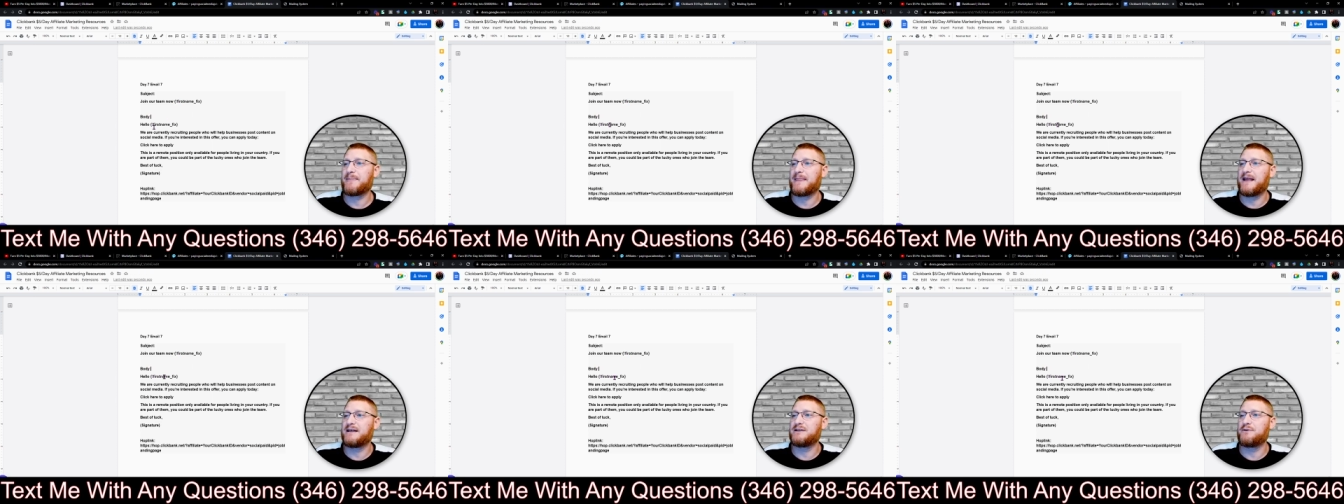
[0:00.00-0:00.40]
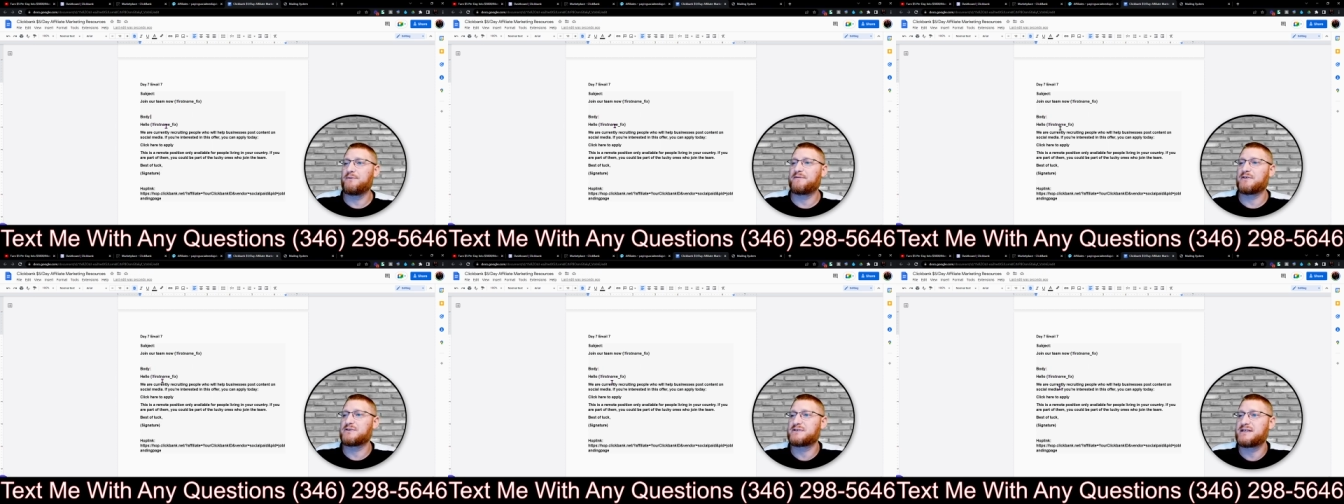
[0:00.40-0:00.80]
Hello,
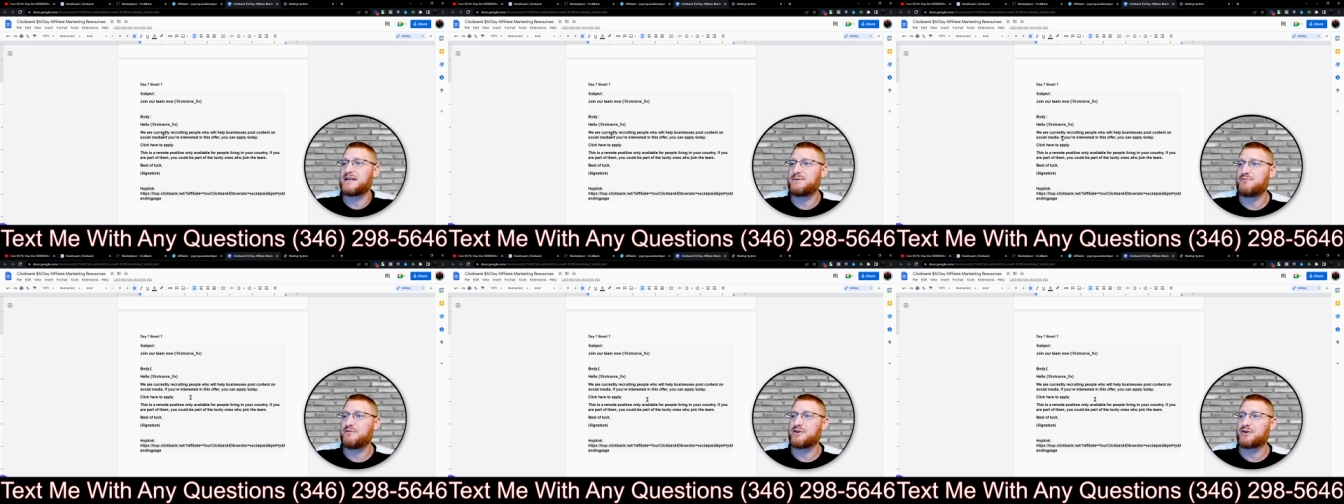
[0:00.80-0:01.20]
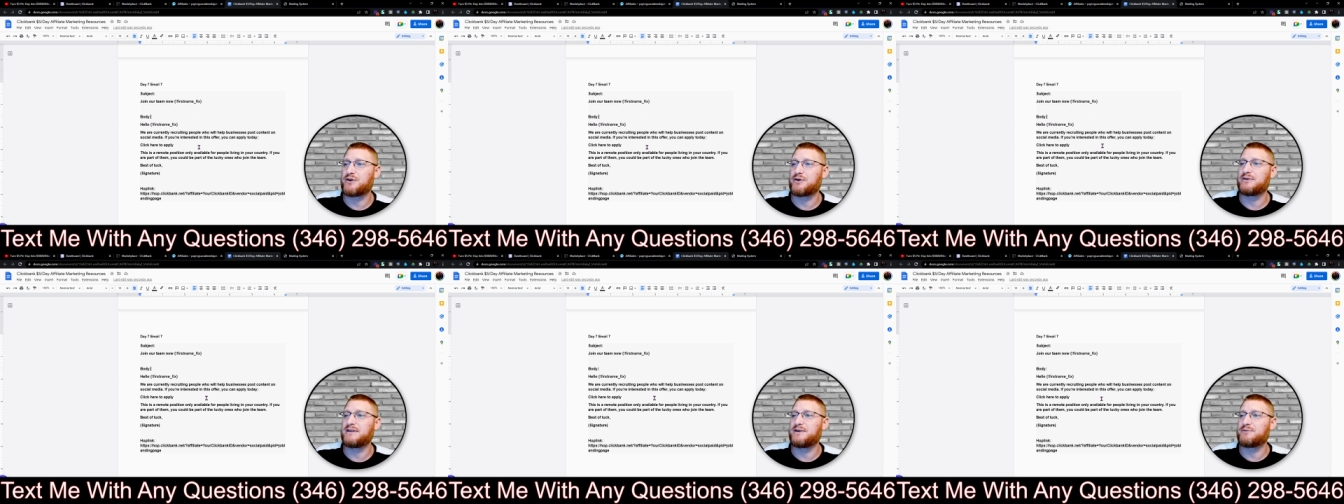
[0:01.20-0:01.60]
first name. We are
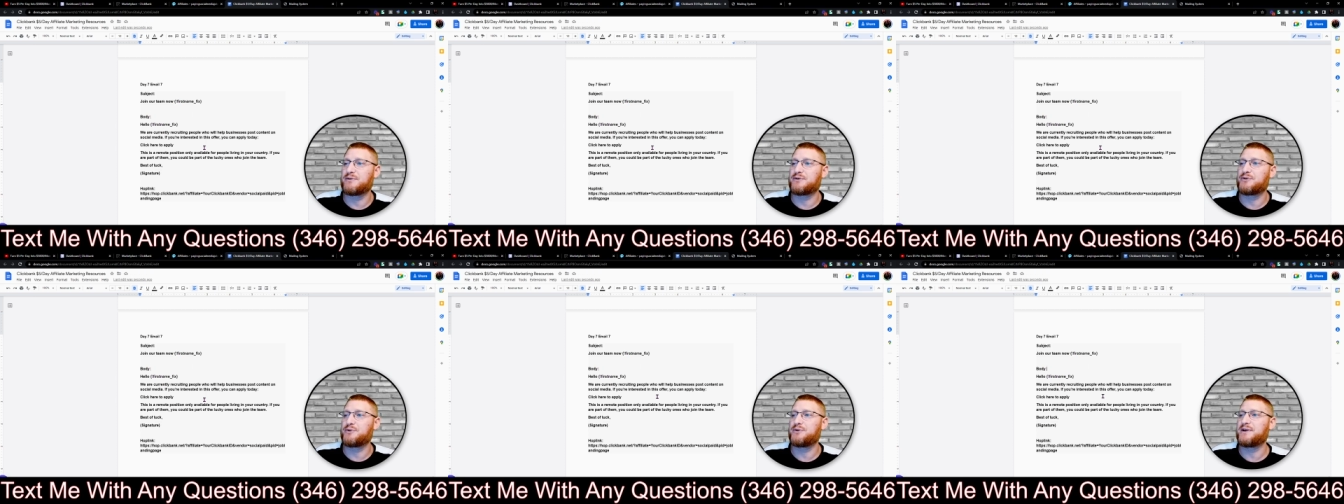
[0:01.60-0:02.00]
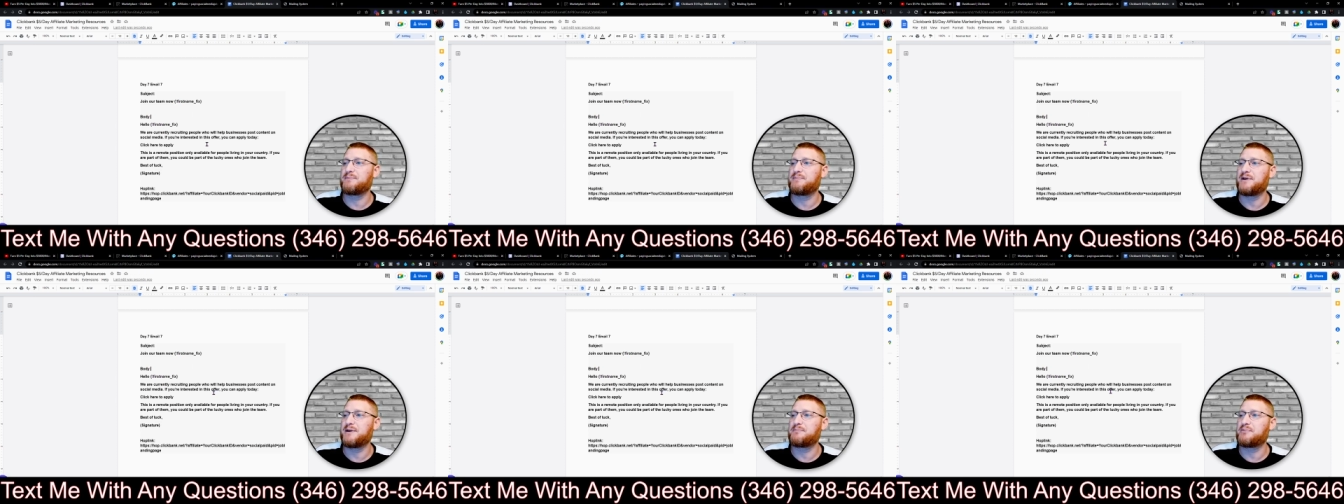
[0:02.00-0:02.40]
currently recruiting
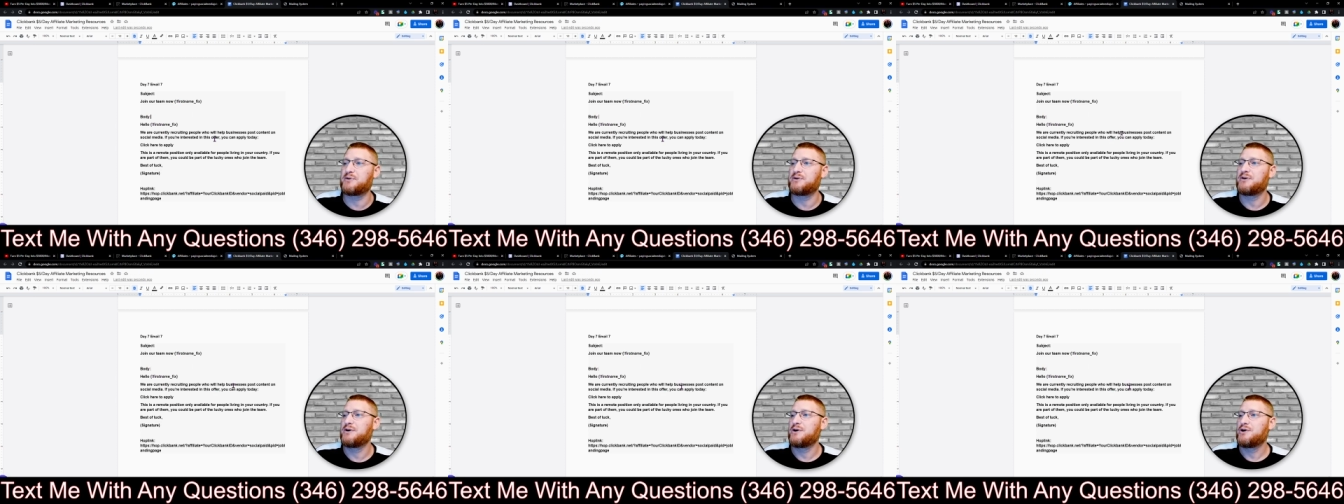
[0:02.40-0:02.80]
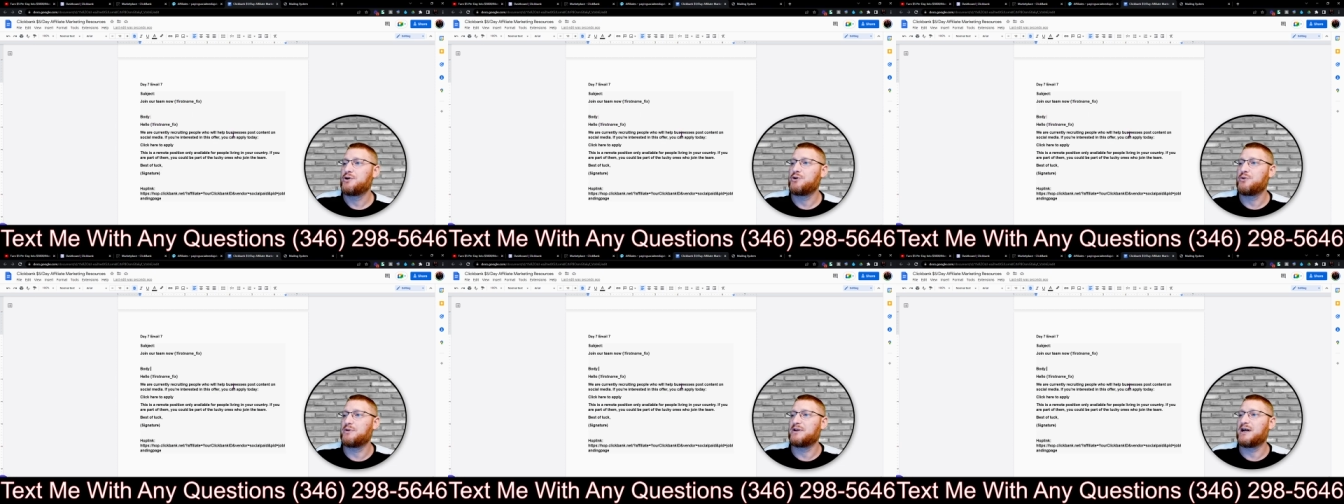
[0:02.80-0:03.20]
people
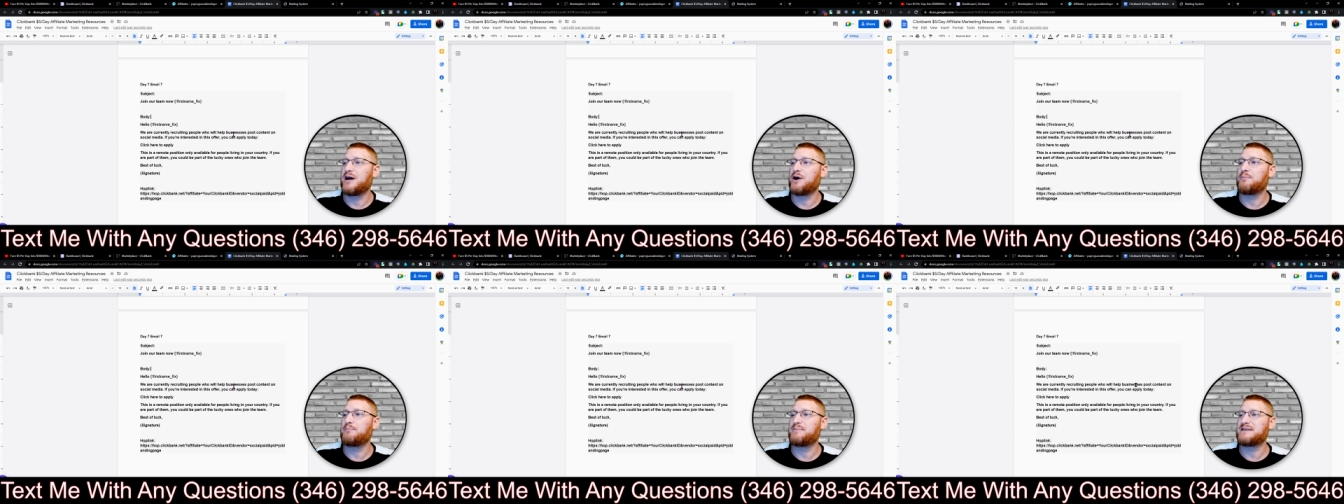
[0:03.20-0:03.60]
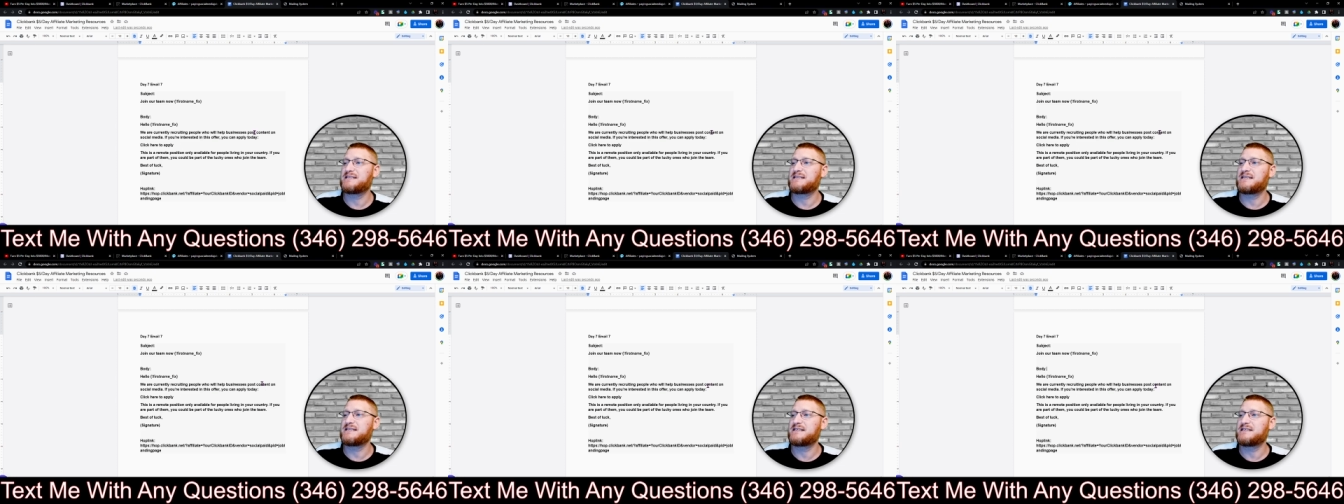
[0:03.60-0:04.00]
who will help
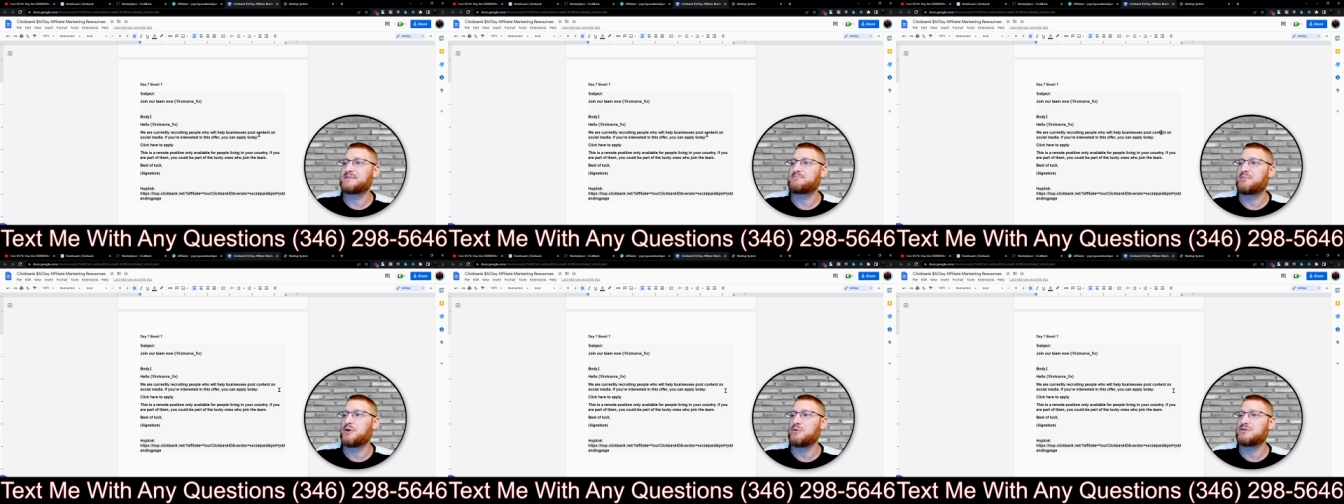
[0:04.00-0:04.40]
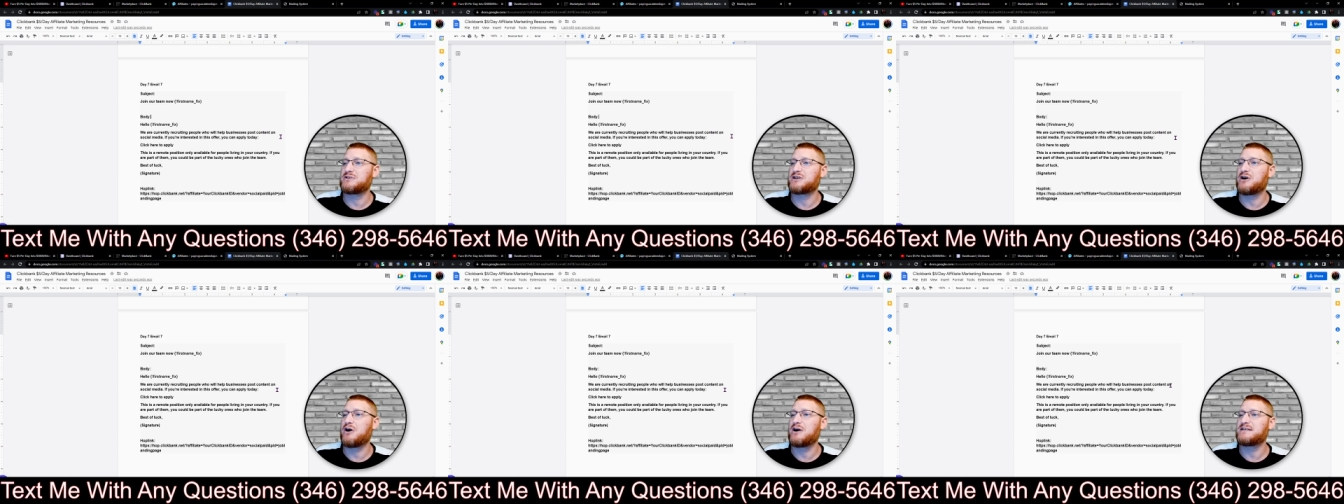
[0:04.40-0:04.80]
businesses post
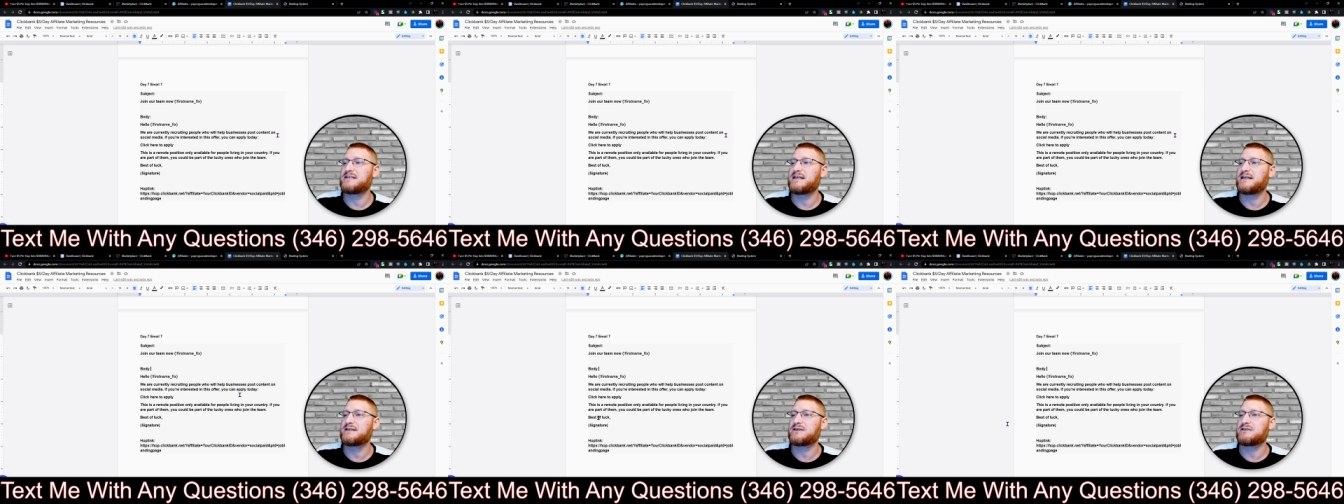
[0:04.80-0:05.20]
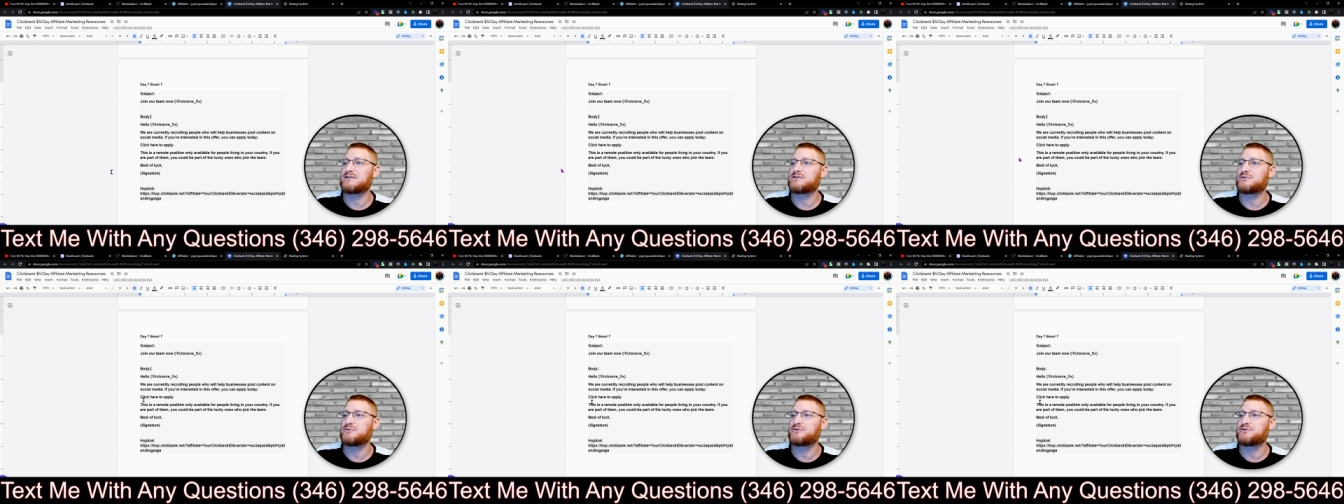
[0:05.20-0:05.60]
content on
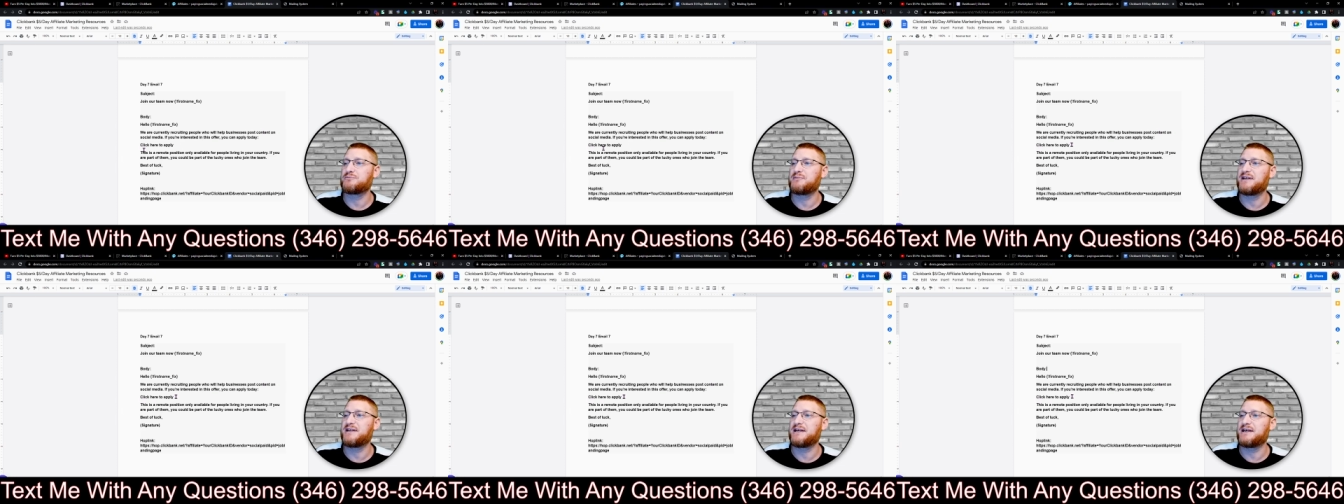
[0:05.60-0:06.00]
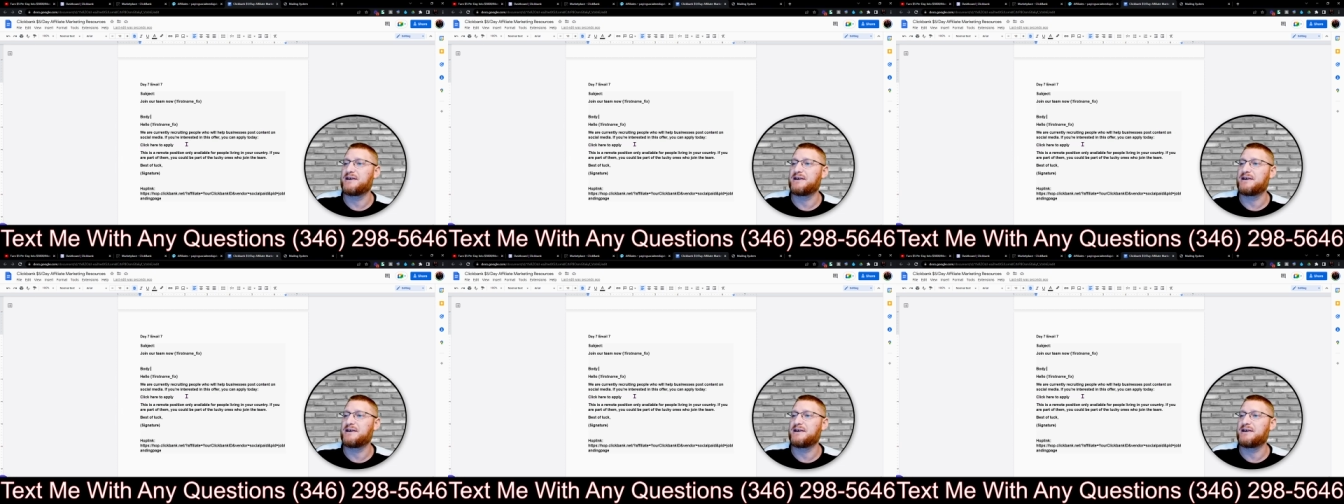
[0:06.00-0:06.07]
social media.